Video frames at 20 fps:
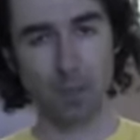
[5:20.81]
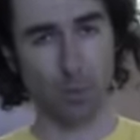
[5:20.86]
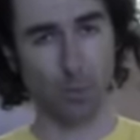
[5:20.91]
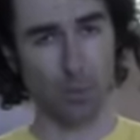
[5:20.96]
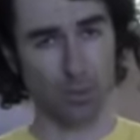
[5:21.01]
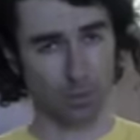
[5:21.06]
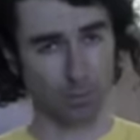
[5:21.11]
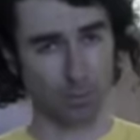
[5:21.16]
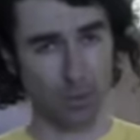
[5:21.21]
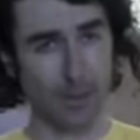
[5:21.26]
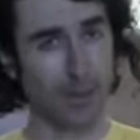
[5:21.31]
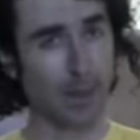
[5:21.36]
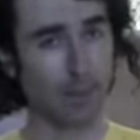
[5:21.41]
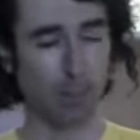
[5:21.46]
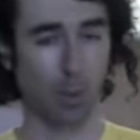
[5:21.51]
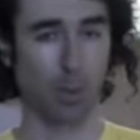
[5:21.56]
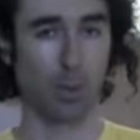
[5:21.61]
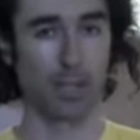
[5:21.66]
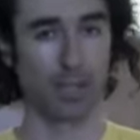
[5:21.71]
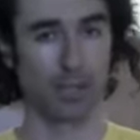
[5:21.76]
What's really
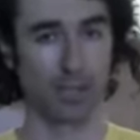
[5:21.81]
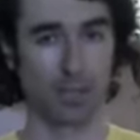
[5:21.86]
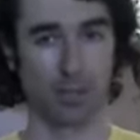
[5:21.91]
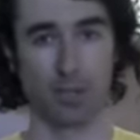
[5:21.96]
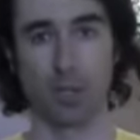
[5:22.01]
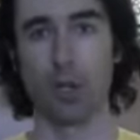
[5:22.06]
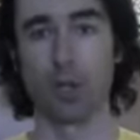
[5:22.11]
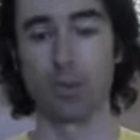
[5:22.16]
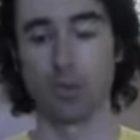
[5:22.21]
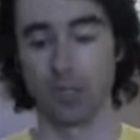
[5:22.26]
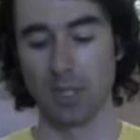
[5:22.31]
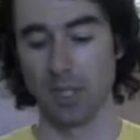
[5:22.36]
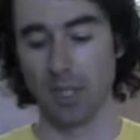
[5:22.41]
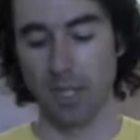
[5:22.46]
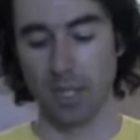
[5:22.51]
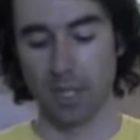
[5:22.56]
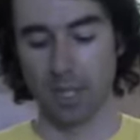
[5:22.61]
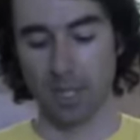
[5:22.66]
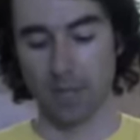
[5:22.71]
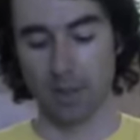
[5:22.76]
important to note,
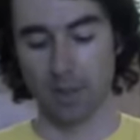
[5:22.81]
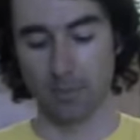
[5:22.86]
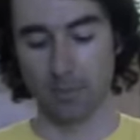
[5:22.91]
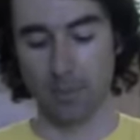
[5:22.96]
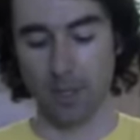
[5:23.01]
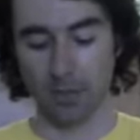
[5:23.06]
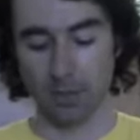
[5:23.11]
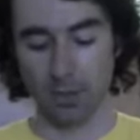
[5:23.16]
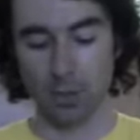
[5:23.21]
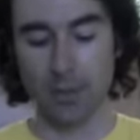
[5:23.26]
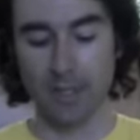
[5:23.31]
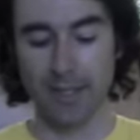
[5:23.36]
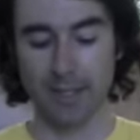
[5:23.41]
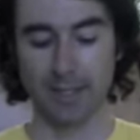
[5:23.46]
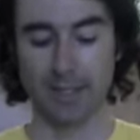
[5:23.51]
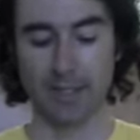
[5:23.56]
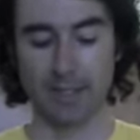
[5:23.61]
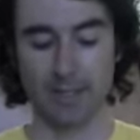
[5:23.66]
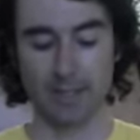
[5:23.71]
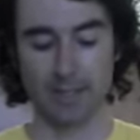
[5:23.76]
by doing
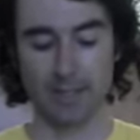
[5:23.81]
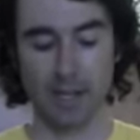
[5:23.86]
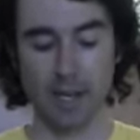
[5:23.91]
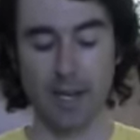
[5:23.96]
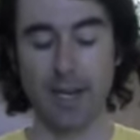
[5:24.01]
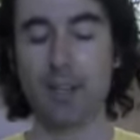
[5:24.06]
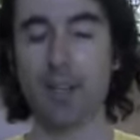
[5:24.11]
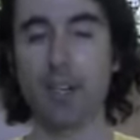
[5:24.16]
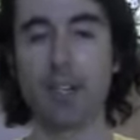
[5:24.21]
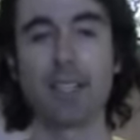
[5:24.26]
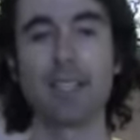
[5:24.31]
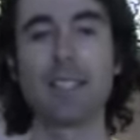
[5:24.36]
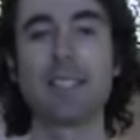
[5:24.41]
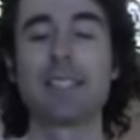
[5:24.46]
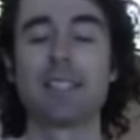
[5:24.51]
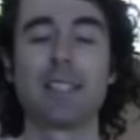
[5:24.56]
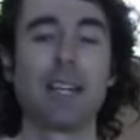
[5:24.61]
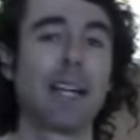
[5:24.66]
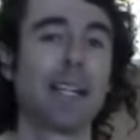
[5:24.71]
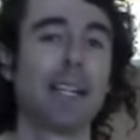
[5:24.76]
this, I got an
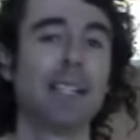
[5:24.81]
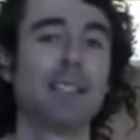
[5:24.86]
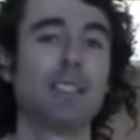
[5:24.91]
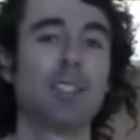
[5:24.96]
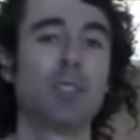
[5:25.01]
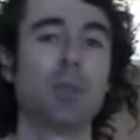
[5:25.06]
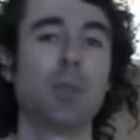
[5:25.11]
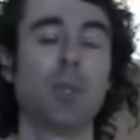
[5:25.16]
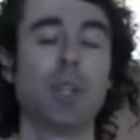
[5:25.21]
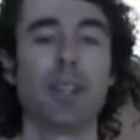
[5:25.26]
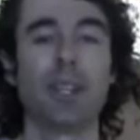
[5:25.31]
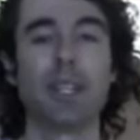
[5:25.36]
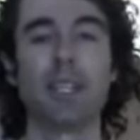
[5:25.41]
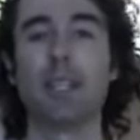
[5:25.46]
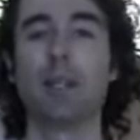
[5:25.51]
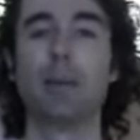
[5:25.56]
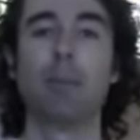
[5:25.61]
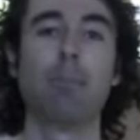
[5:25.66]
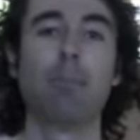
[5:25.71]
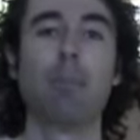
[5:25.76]
insight into
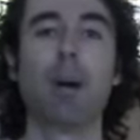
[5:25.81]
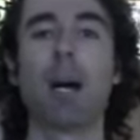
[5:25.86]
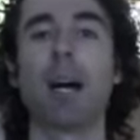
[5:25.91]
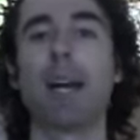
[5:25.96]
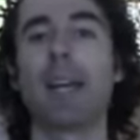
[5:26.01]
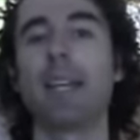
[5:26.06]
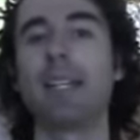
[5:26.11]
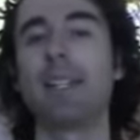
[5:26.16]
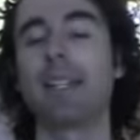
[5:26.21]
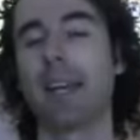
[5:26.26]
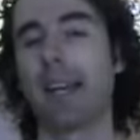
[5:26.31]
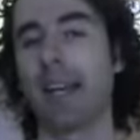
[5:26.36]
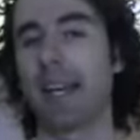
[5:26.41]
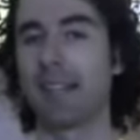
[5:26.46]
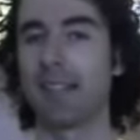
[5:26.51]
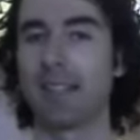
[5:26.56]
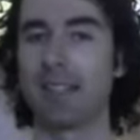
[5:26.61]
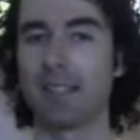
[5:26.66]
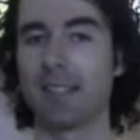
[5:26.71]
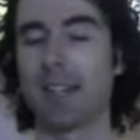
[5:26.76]
the mind
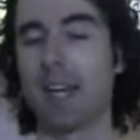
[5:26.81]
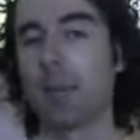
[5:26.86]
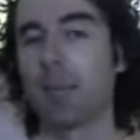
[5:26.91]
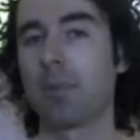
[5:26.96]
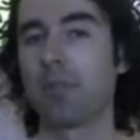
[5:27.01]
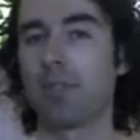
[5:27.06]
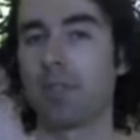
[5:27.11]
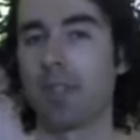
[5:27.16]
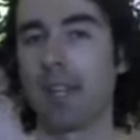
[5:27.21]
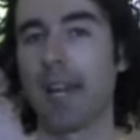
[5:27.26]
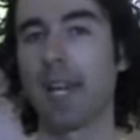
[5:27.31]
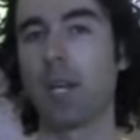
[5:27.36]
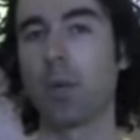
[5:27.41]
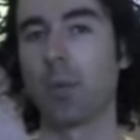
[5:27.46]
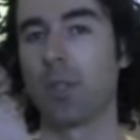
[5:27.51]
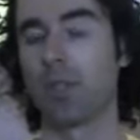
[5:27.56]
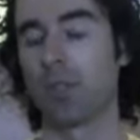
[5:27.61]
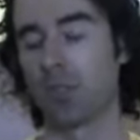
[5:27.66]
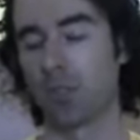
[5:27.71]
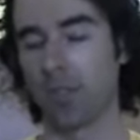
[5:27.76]
and the type of
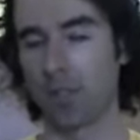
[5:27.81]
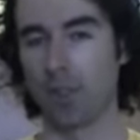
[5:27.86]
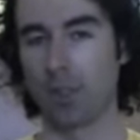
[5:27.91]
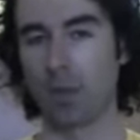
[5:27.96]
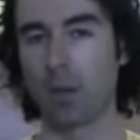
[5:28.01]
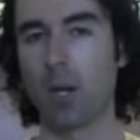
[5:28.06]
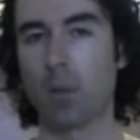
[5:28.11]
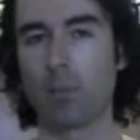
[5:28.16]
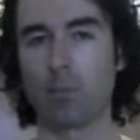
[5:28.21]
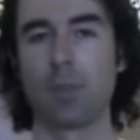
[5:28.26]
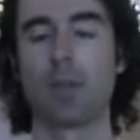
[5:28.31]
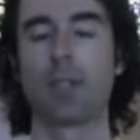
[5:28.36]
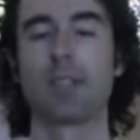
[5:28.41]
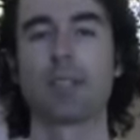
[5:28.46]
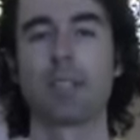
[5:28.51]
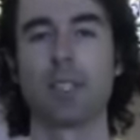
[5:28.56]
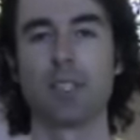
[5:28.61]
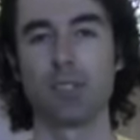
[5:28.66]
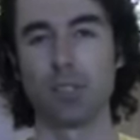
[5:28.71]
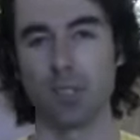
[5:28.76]
language, the thought
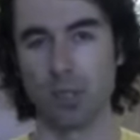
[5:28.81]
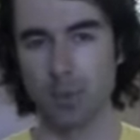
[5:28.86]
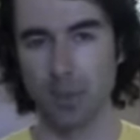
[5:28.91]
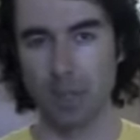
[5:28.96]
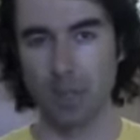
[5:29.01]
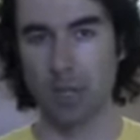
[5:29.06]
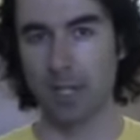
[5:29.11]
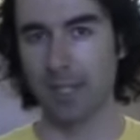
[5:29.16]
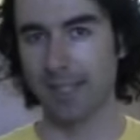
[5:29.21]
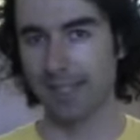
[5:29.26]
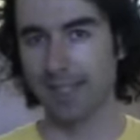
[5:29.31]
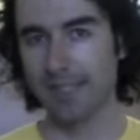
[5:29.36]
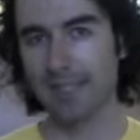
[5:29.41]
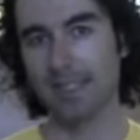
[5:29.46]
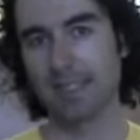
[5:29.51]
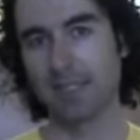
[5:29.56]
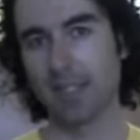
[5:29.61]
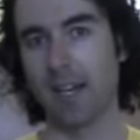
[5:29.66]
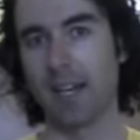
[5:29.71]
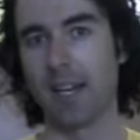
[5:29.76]
process going on
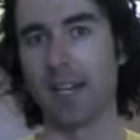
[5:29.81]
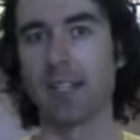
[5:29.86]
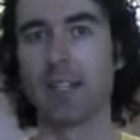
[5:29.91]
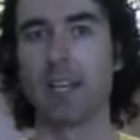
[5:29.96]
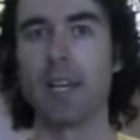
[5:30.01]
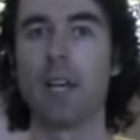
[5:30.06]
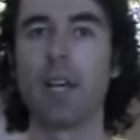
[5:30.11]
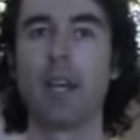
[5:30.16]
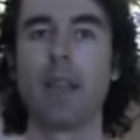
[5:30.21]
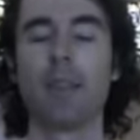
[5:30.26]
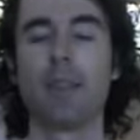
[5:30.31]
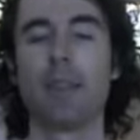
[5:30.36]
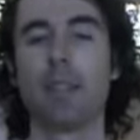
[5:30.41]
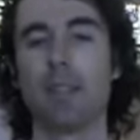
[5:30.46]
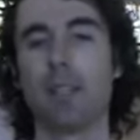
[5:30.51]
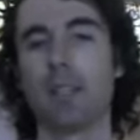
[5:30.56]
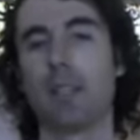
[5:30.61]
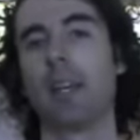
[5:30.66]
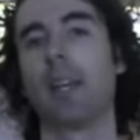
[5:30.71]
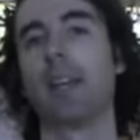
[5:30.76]
inside
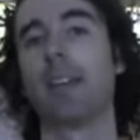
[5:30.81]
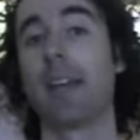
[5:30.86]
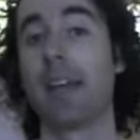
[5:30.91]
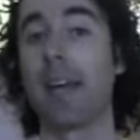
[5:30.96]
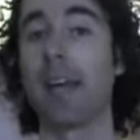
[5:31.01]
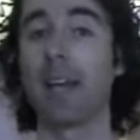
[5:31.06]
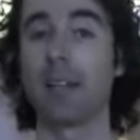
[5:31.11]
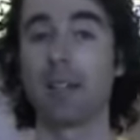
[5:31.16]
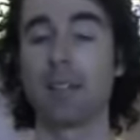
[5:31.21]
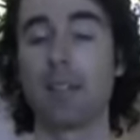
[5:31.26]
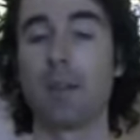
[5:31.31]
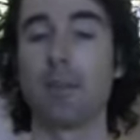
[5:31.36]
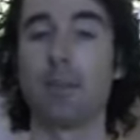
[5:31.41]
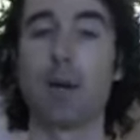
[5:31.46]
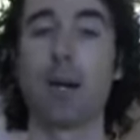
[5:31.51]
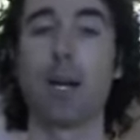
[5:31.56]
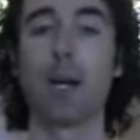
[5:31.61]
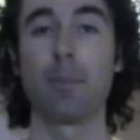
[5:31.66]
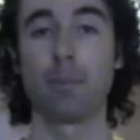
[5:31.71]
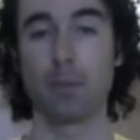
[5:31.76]
the head of
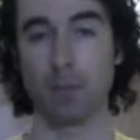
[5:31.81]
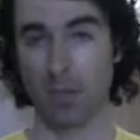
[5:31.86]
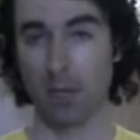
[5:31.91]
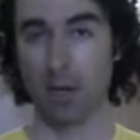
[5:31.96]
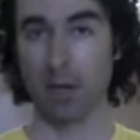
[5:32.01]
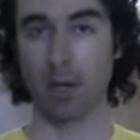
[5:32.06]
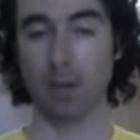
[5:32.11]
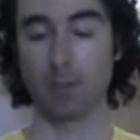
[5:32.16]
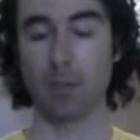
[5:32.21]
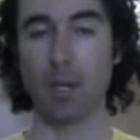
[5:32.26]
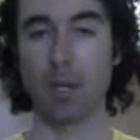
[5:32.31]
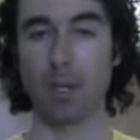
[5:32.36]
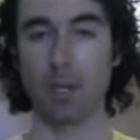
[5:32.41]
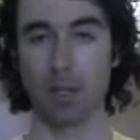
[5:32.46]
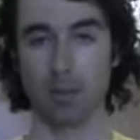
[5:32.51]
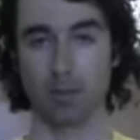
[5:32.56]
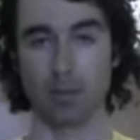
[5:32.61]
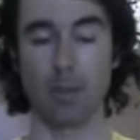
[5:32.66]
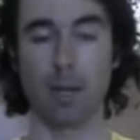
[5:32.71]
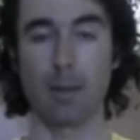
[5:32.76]
my target
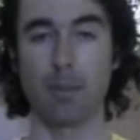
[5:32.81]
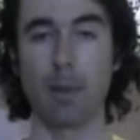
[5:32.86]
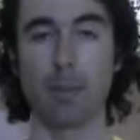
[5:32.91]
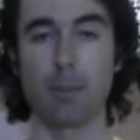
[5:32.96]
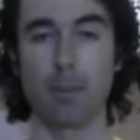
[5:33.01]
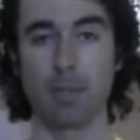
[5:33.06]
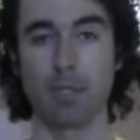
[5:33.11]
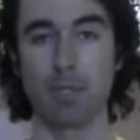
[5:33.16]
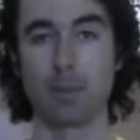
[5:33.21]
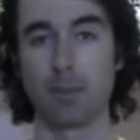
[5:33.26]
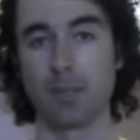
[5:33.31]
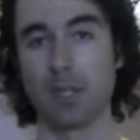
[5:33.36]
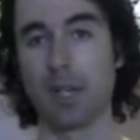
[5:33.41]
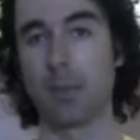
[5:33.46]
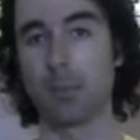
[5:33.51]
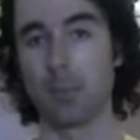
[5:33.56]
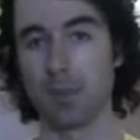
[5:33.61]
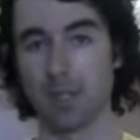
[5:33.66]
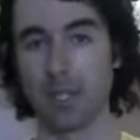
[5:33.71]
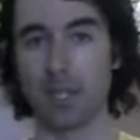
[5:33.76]
market, my membership
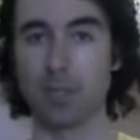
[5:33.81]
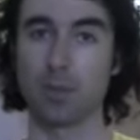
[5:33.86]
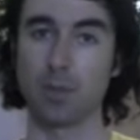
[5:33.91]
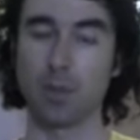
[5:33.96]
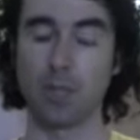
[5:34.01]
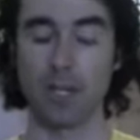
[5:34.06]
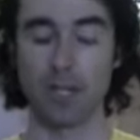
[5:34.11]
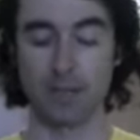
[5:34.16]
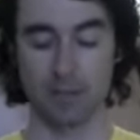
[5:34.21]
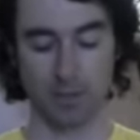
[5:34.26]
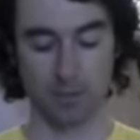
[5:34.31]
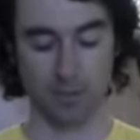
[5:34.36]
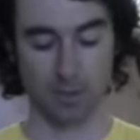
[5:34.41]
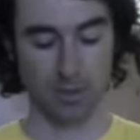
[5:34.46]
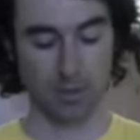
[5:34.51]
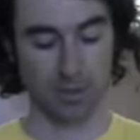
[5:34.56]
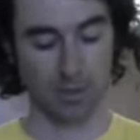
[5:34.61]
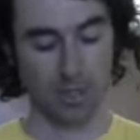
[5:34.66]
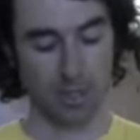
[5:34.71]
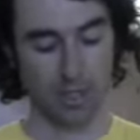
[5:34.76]
site potential
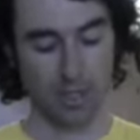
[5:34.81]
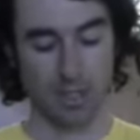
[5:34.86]
customers.